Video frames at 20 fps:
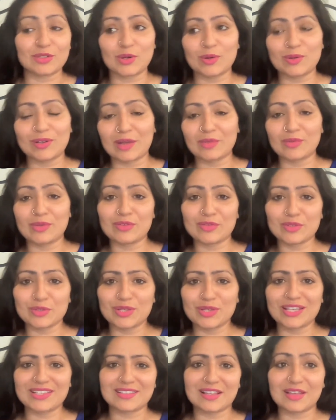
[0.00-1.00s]
Oh, now you have 2
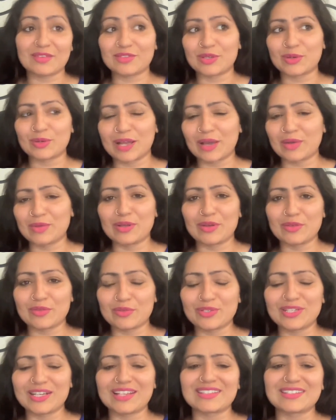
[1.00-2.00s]
days left. Oh, now you have
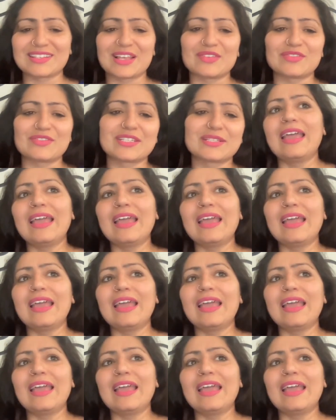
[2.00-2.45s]
3 days left.